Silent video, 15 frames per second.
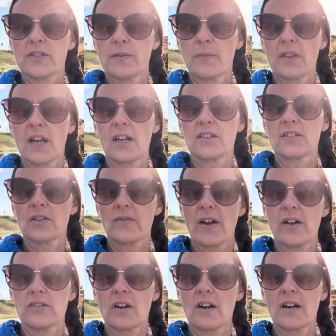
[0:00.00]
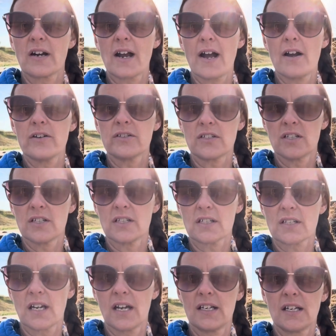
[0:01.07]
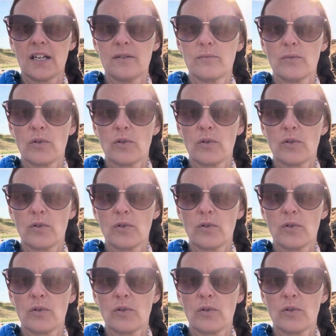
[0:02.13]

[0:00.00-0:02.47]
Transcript: some things around our house to just kind of get